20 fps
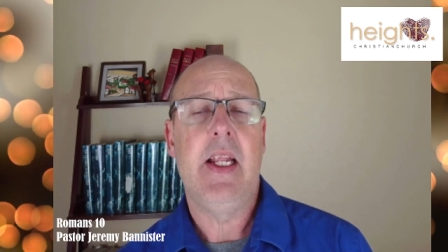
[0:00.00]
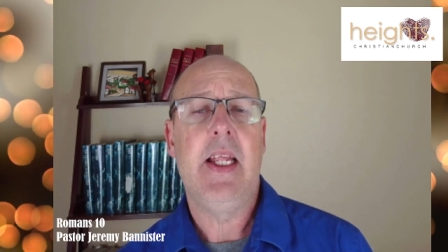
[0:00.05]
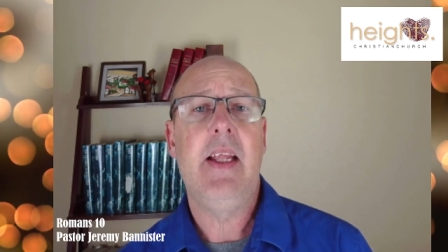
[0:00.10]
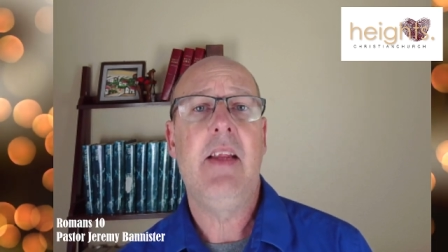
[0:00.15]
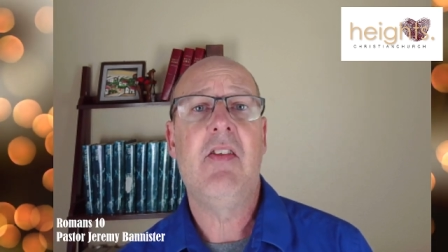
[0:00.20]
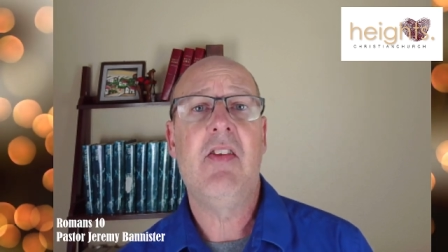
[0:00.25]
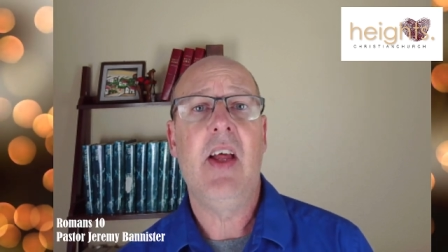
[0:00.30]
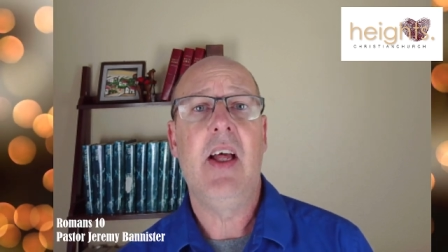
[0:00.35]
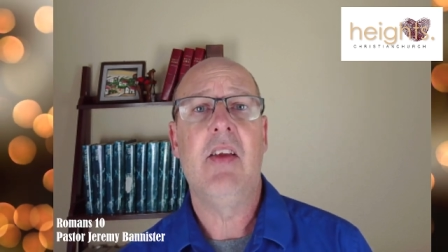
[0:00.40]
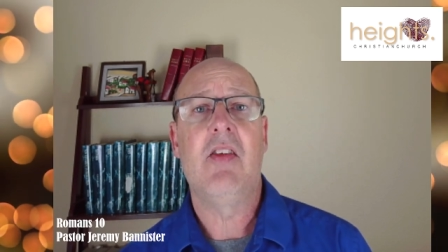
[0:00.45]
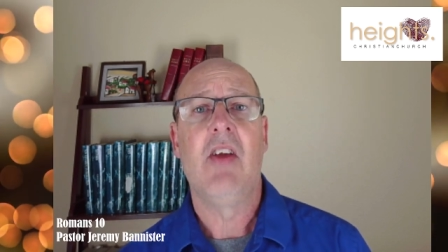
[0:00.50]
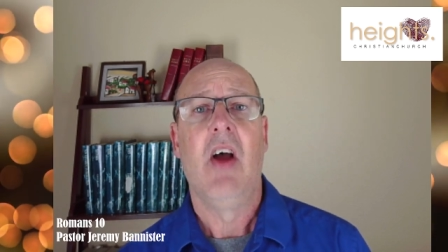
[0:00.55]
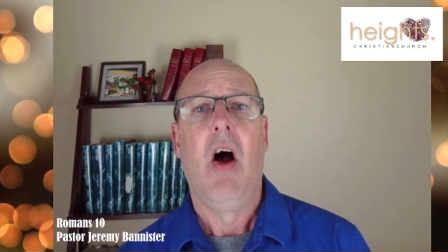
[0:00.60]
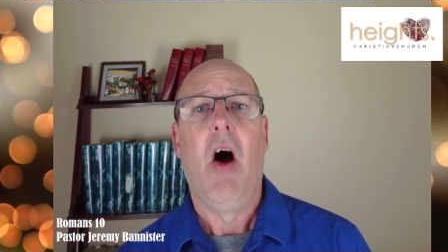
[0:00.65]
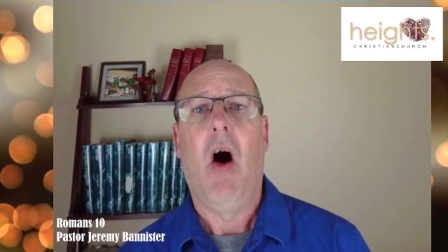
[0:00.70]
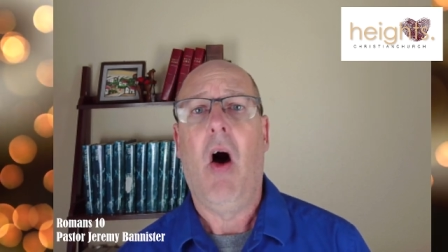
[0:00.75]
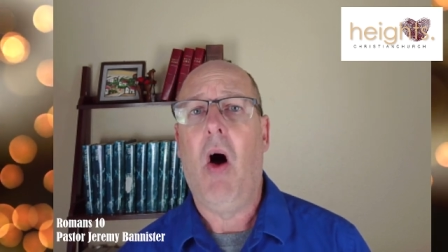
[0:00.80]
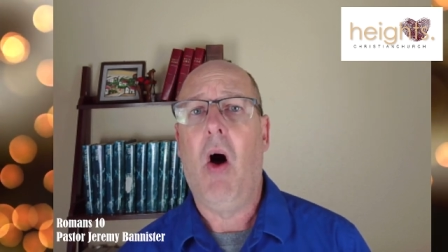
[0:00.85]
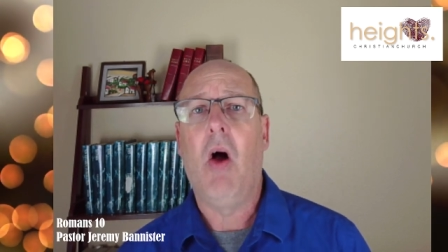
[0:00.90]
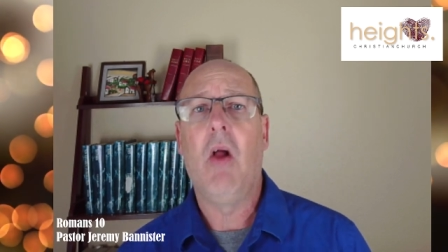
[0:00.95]
He says,
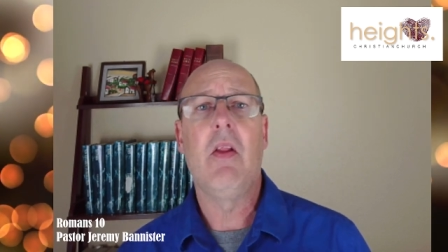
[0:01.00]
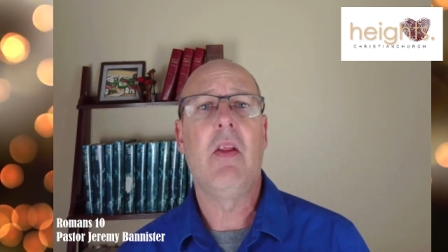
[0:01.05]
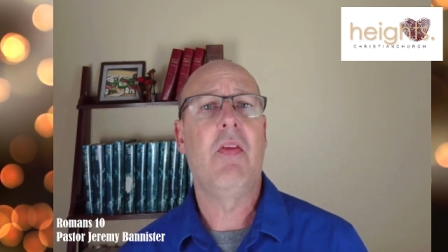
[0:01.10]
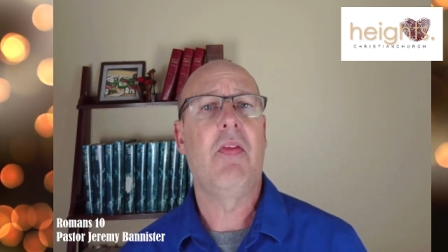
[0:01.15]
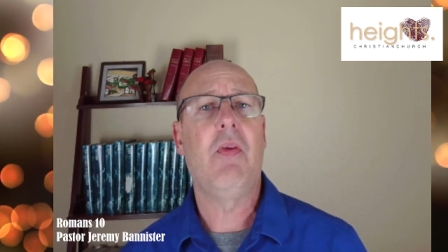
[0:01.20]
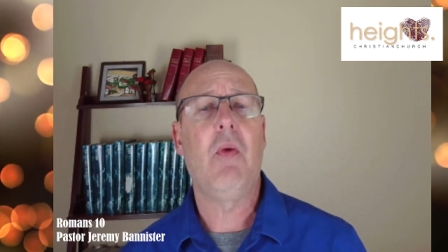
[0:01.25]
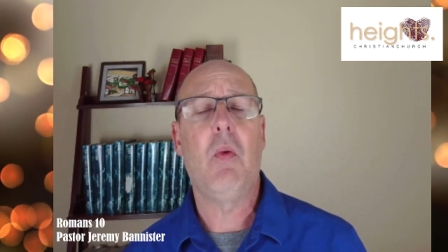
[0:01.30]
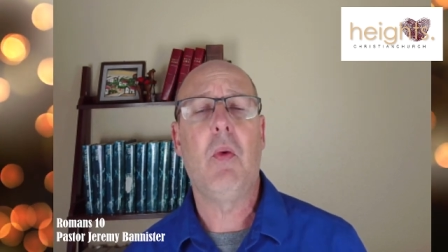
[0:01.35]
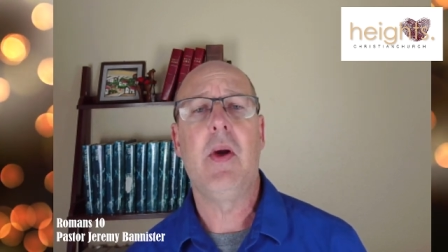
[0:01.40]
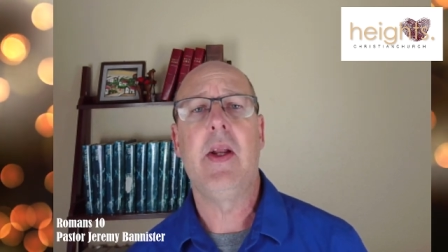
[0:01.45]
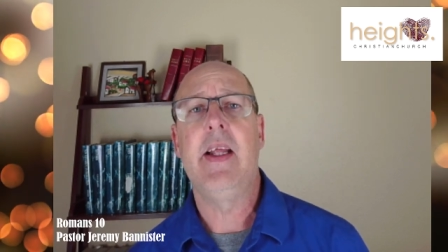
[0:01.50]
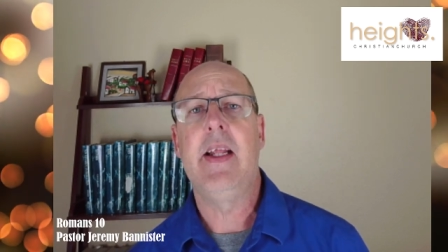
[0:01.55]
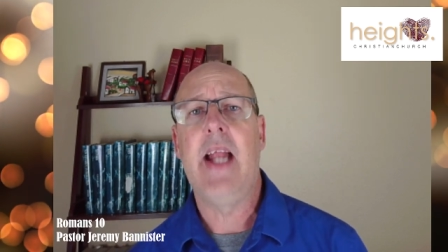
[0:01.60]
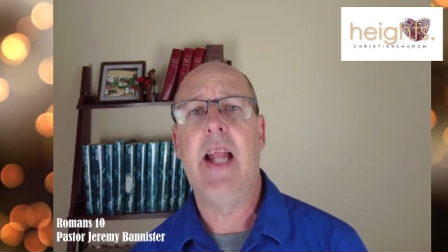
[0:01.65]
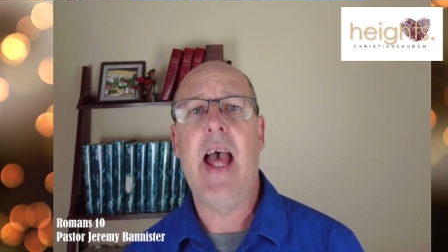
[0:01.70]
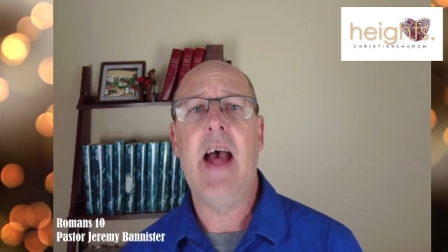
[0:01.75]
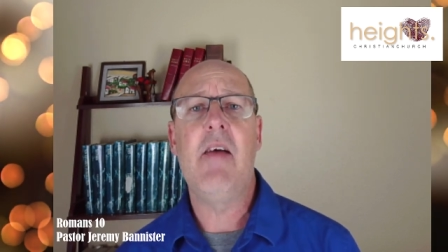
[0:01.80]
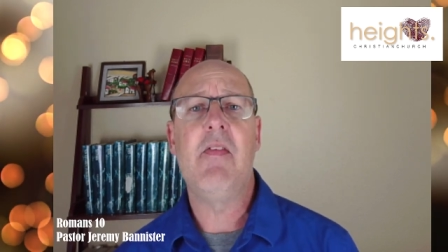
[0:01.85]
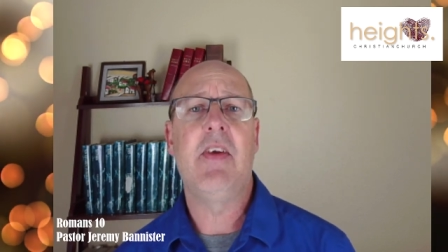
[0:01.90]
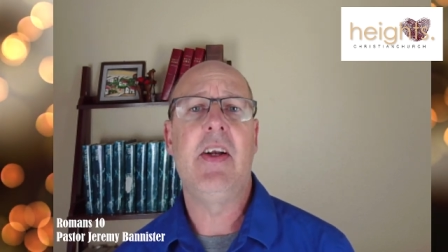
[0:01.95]
All authority in
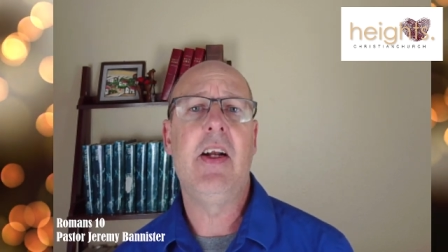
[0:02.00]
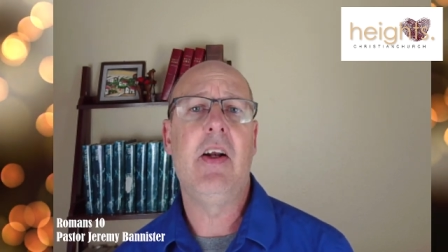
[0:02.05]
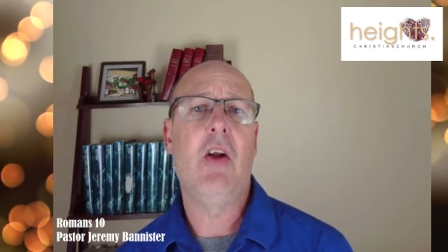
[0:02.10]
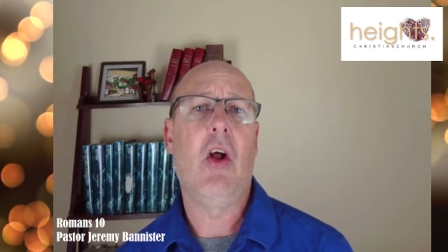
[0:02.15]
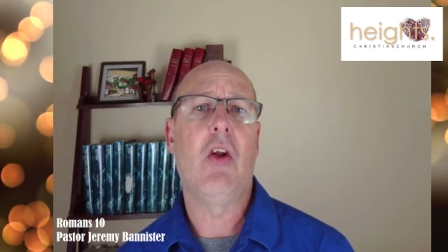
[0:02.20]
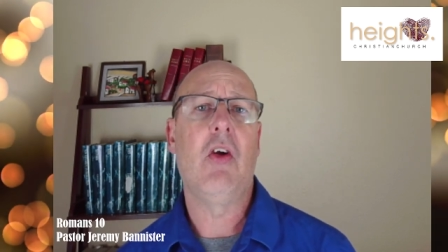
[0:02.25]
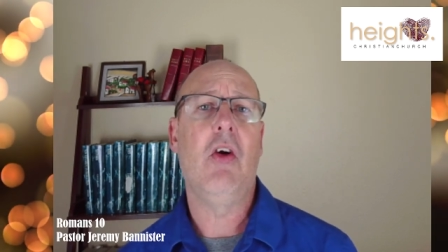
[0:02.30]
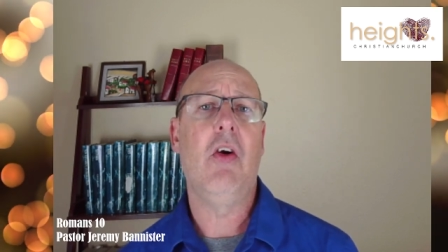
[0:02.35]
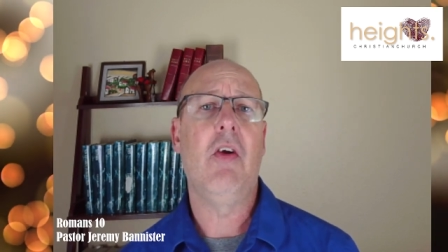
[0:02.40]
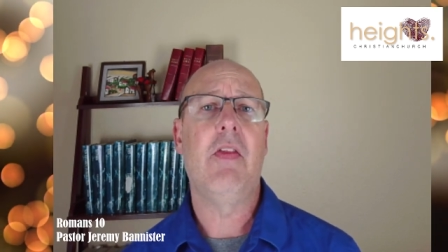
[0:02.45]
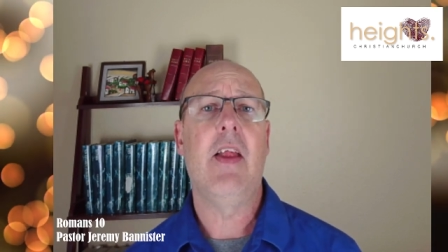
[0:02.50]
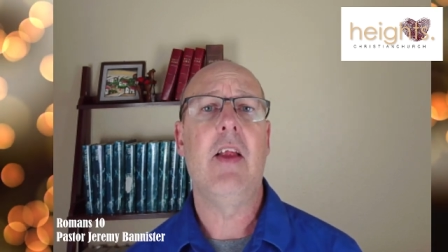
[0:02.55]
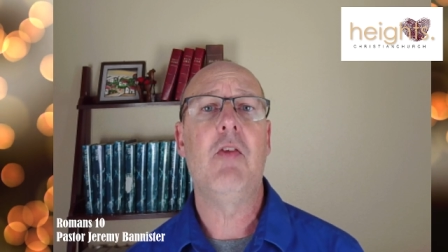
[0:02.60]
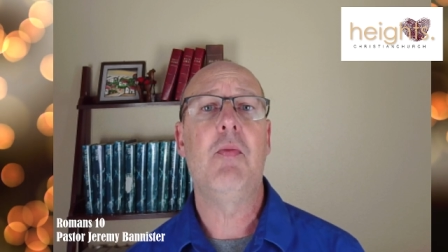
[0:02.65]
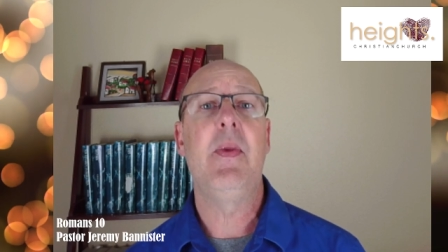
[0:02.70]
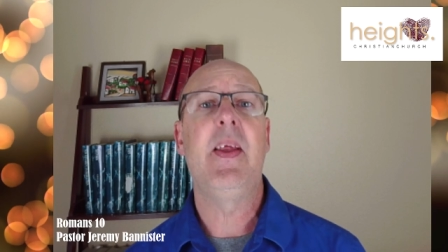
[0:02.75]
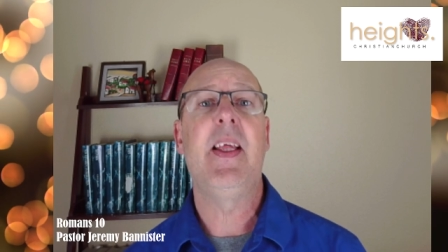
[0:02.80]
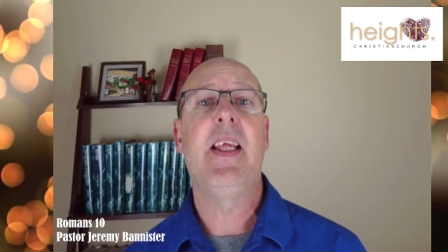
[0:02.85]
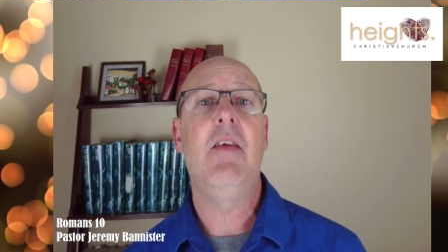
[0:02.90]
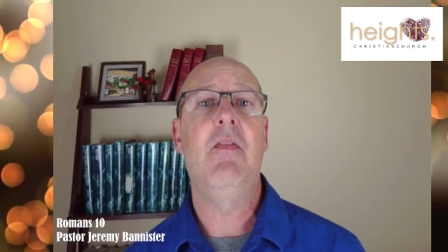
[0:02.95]
heaven and on earth has
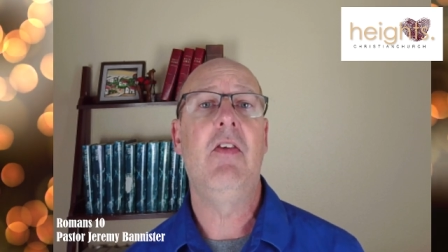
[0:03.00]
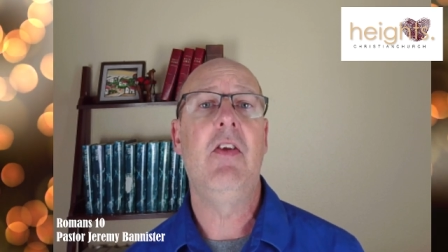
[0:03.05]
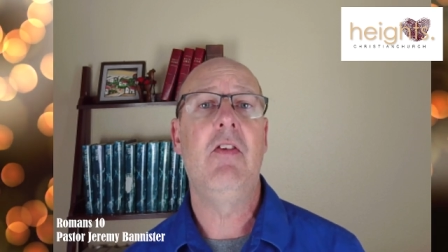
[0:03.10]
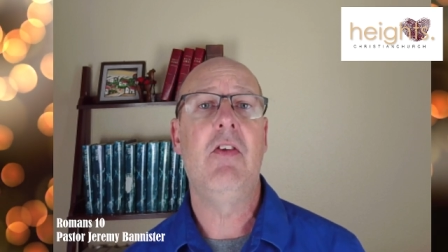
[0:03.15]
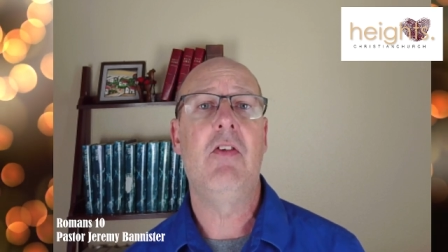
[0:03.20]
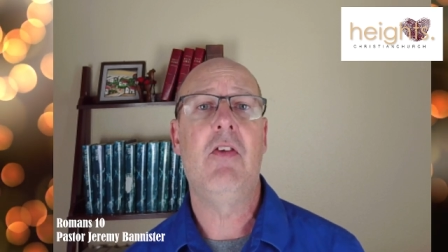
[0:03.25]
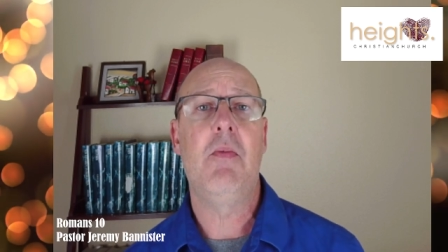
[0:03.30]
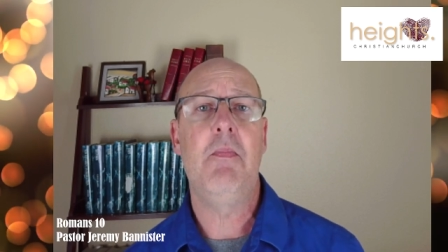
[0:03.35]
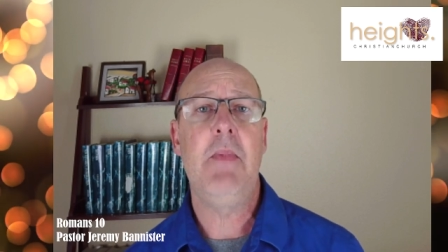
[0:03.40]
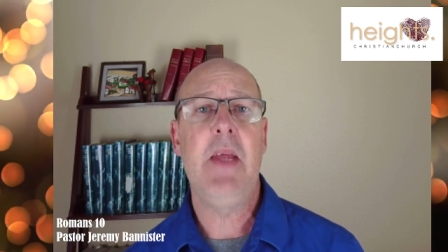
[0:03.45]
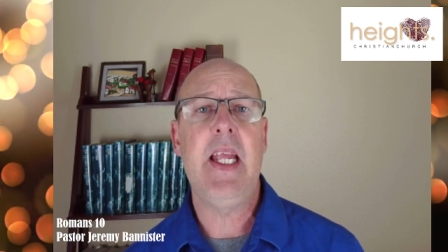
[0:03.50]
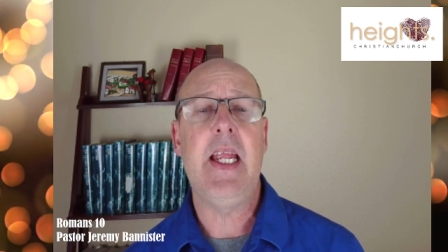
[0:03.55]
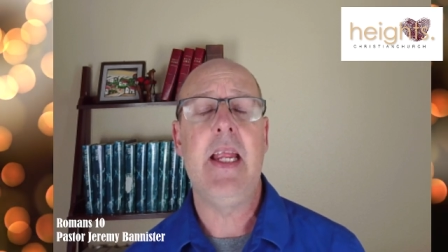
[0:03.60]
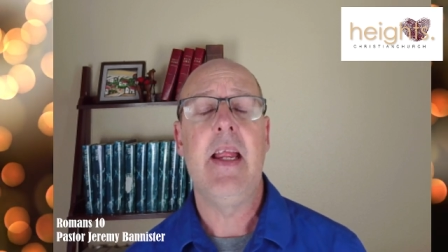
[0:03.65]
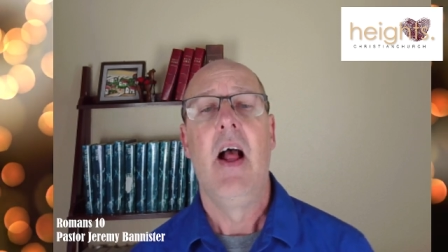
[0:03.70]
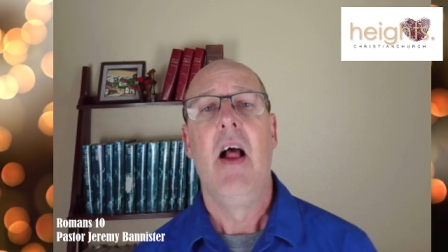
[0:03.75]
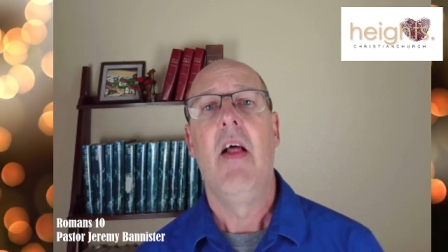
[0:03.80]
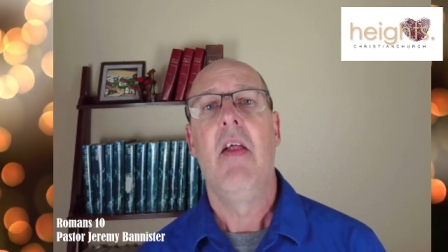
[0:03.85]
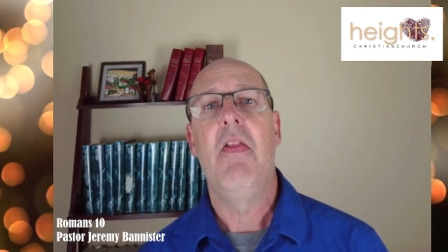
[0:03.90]
been given to me.